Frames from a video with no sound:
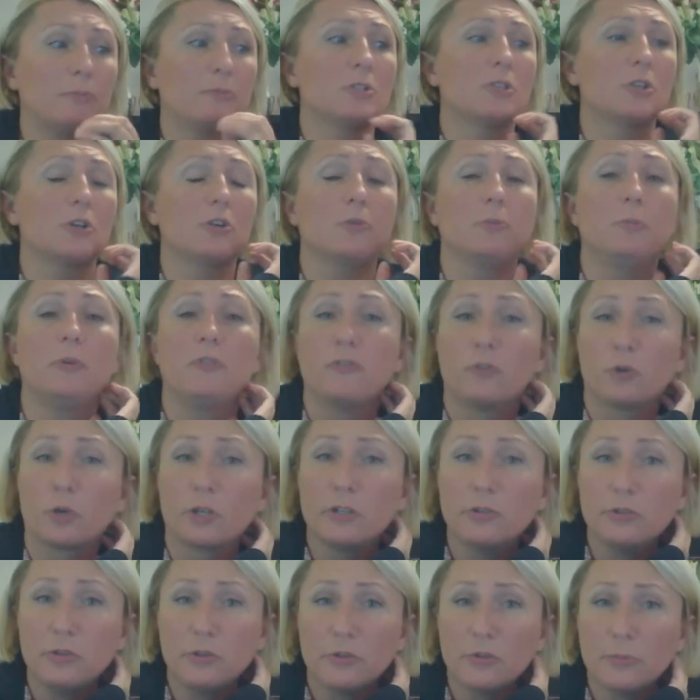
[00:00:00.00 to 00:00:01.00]
So before
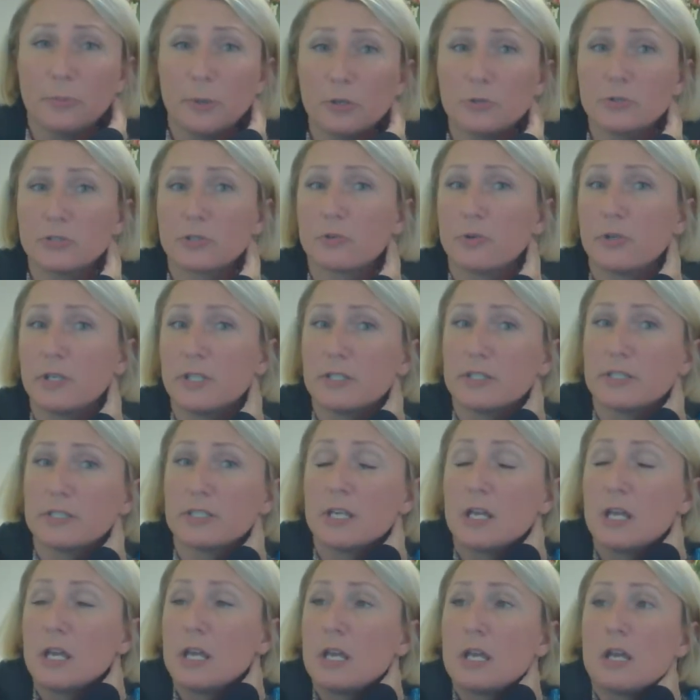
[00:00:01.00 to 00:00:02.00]
you do the post quiz,
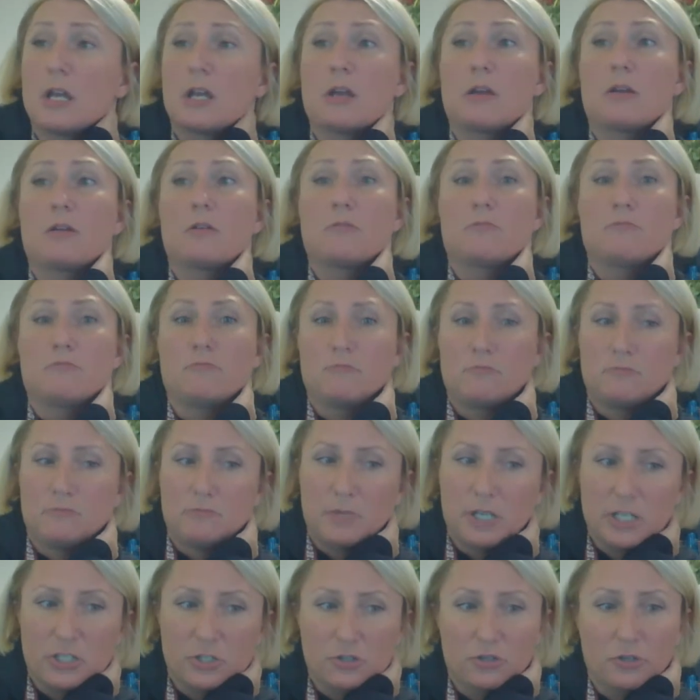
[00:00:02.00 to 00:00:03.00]

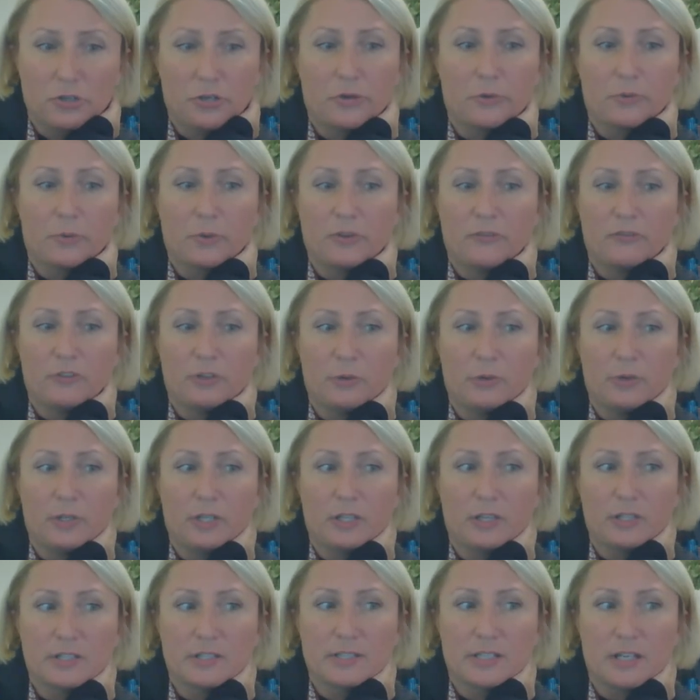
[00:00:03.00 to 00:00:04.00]
make sure you're
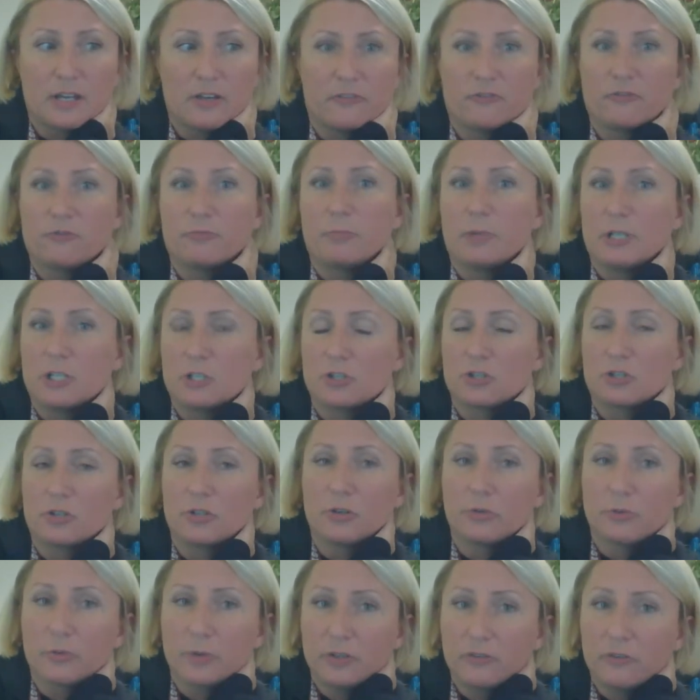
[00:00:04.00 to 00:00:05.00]
reviewing the stuff. Make sure
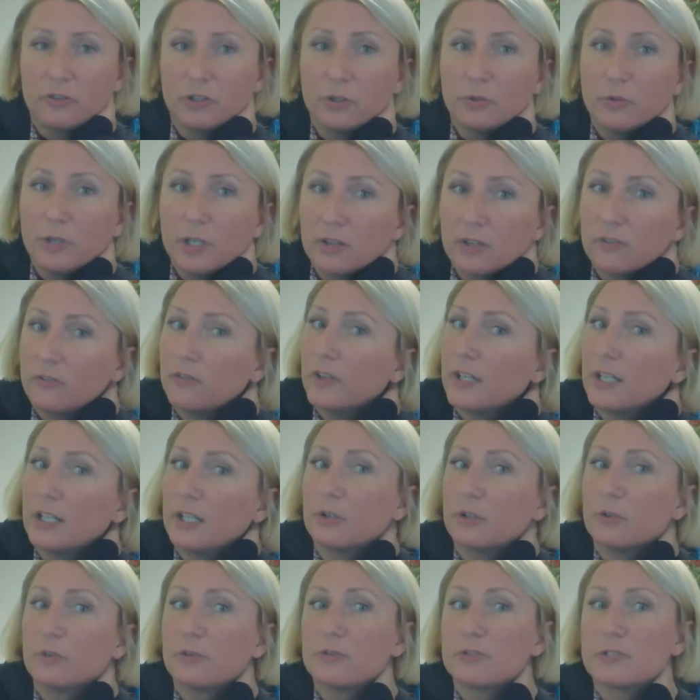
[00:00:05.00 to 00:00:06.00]
you're reviewing the
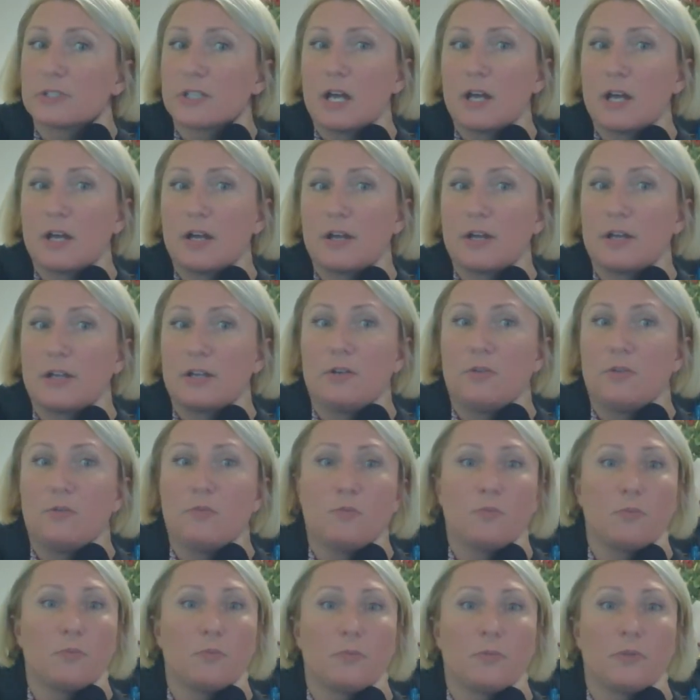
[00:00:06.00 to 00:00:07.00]
videos
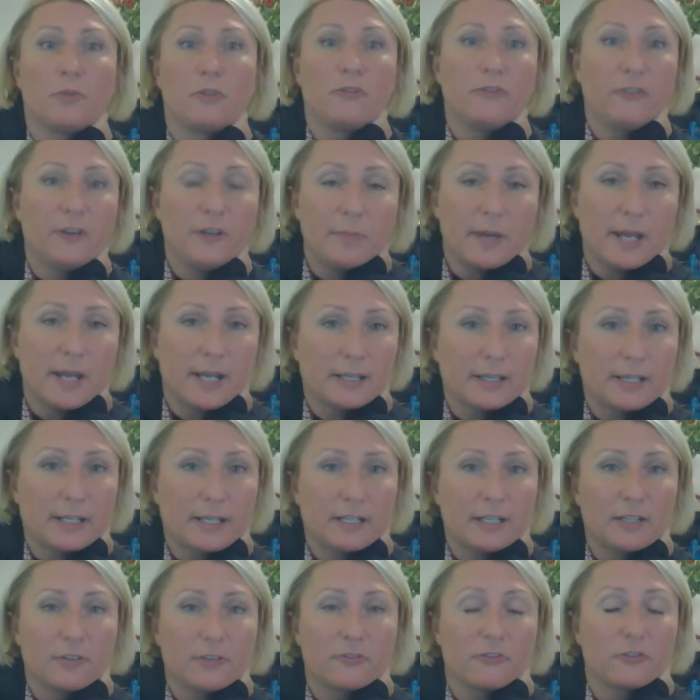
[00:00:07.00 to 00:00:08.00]
on the feedback that I
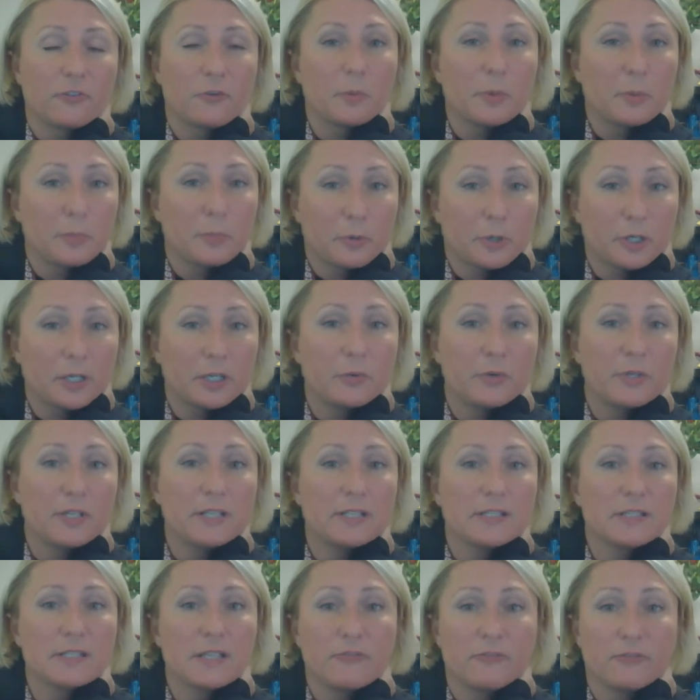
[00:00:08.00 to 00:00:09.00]
give from the
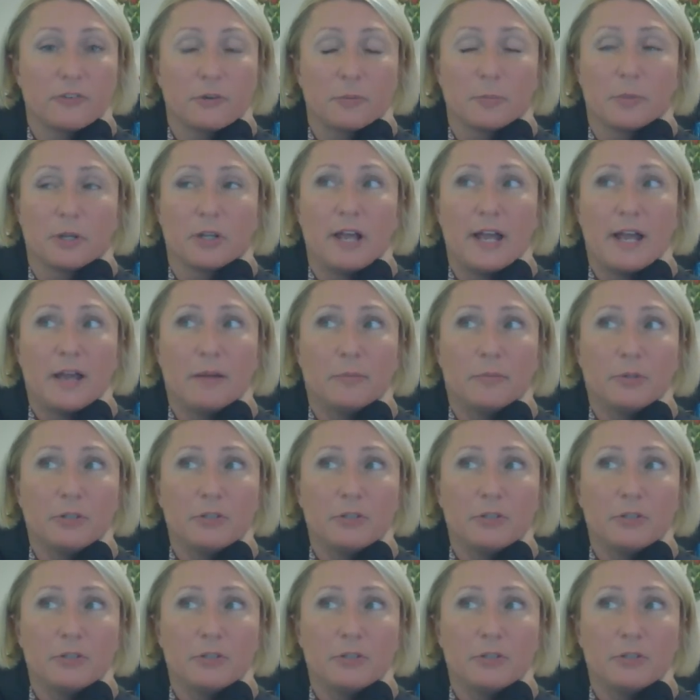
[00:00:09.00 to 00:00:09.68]
pre-quiz and from the lab.